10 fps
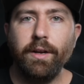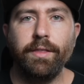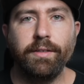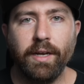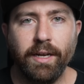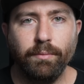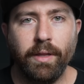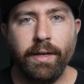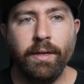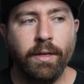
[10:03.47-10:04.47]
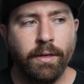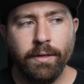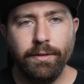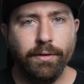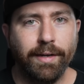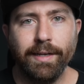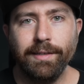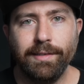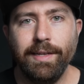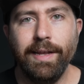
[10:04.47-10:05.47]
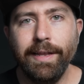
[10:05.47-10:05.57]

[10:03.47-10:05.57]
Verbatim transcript: on the timeline, you're not gonna see